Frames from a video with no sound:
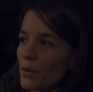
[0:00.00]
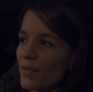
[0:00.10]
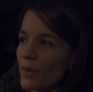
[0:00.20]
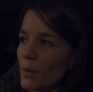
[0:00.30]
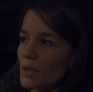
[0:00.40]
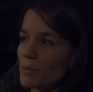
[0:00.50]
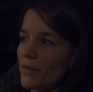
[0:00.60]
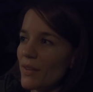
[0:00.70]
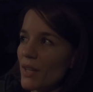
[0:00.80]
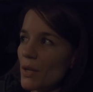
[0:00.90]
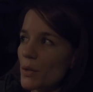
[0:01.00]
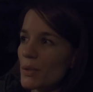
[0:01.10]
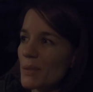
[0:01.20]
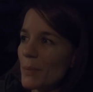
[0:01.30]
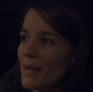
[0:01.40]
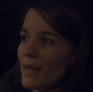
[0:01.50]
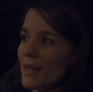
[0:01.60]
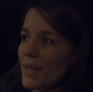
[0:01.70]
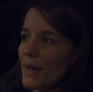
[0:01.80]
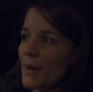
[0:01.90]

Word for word: know if they watch my videos, but yeah.